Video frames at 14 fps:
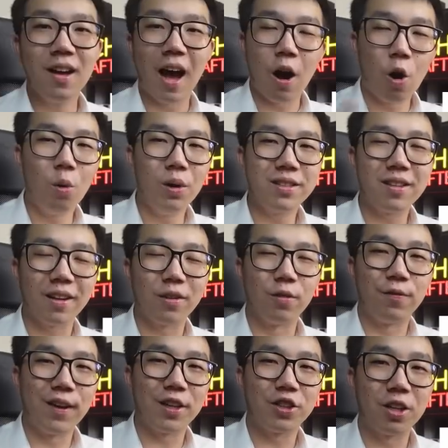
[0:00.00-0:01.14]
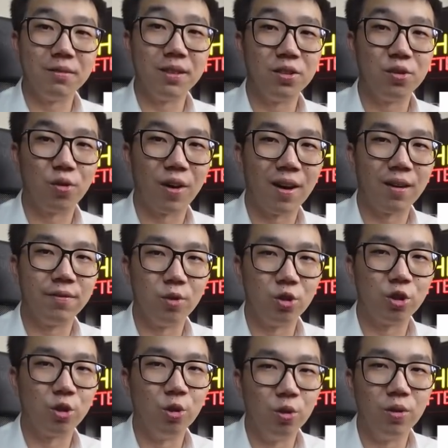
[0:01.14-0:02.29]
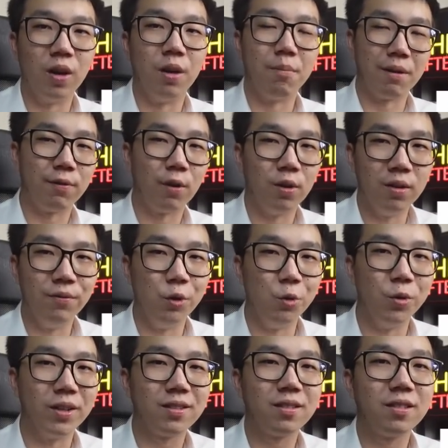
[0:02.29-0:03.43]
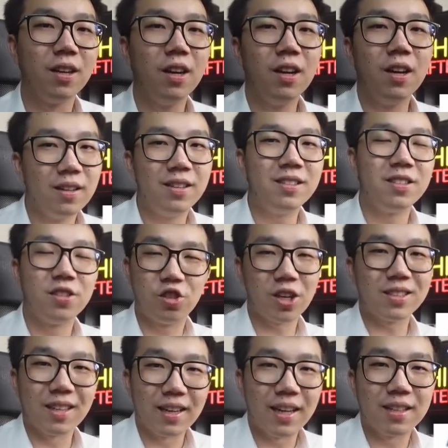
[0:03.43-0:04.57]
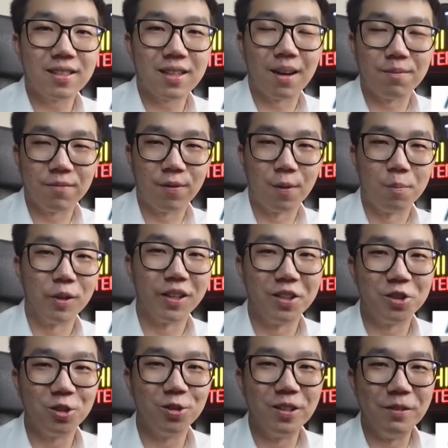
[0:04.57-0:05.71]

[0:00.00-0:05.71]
I always like to flesh out this graph to show my foreign viewers. This is just a heads up for potential